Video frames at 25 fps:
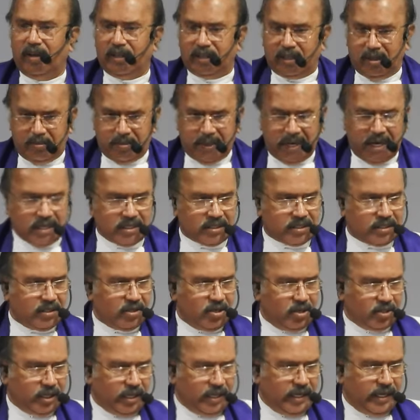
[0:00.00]
when the
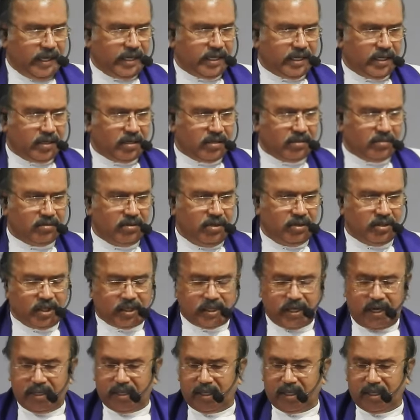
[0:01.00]
pastor or the leader or the